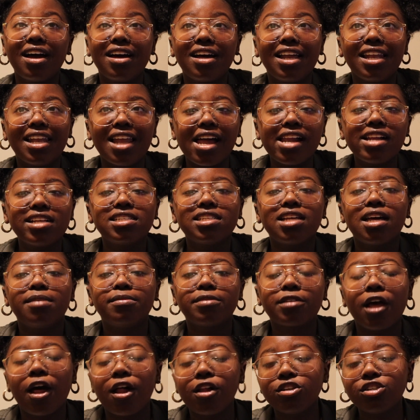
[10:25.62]
A lot of
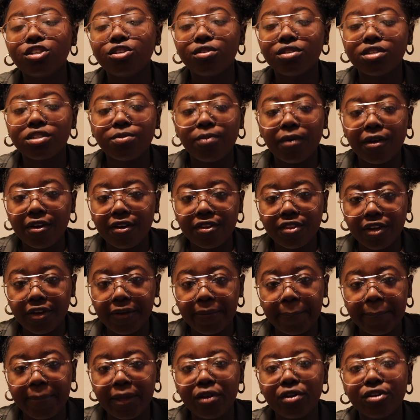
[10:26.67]
times college students work on their
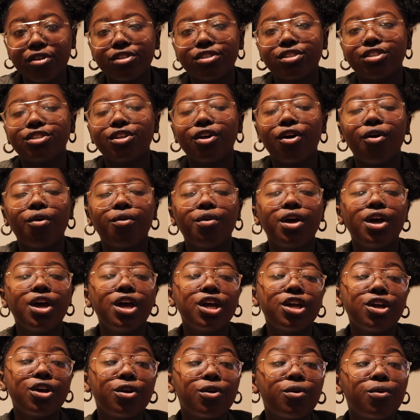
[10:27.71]
computers, so
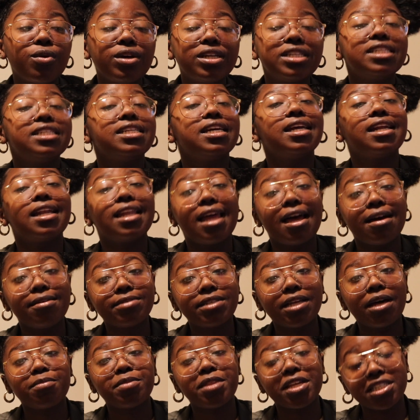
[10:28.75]
you're going to need a
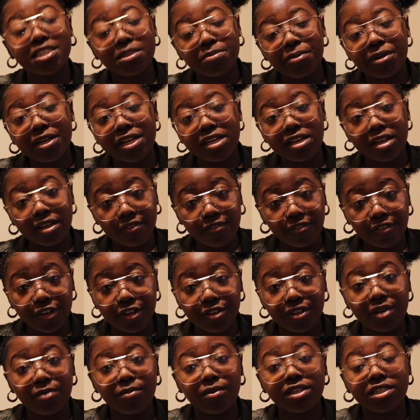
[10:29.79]
laptop that's pretty good for
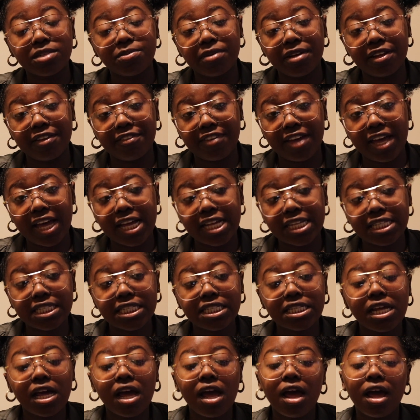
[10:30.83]
you, that runs pretty
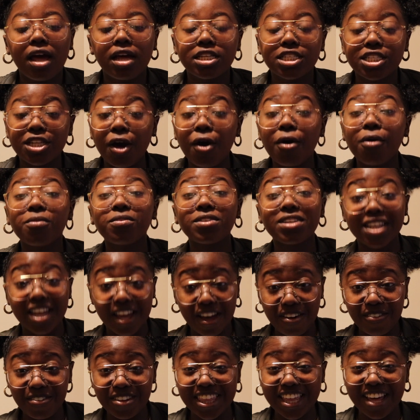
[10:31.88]
fast. So
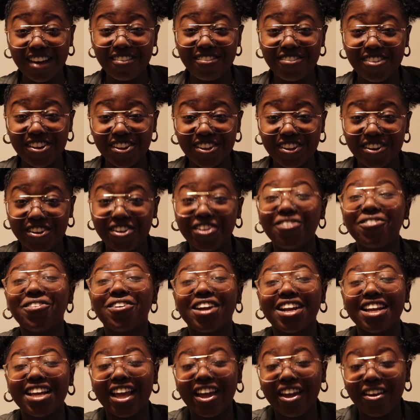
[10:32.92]
now, without further ado, we're
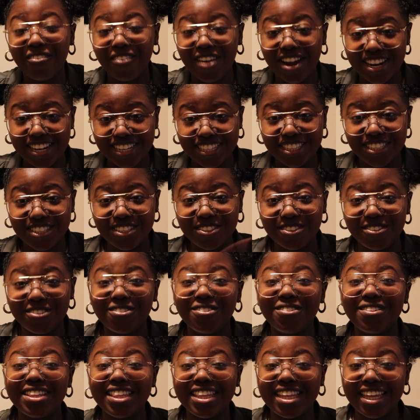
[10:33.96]
going to get right
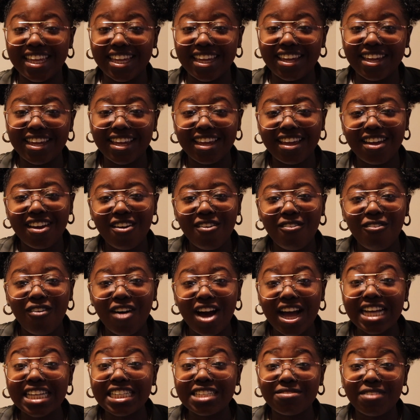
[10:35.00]
into the
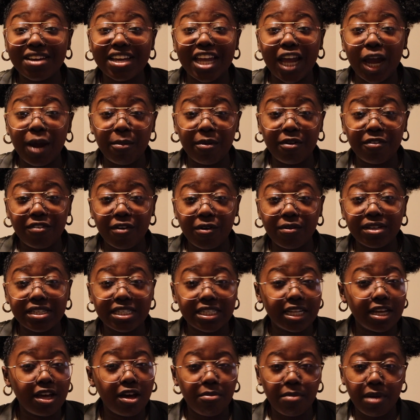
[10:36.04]
why is my camera
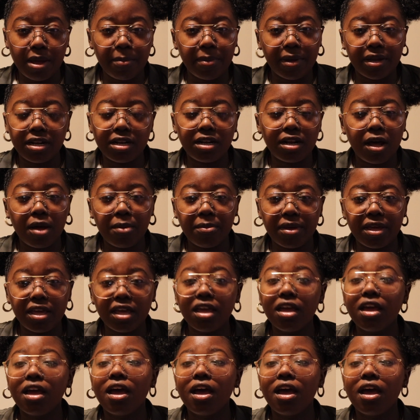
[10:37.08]
focusing on my butt and not me.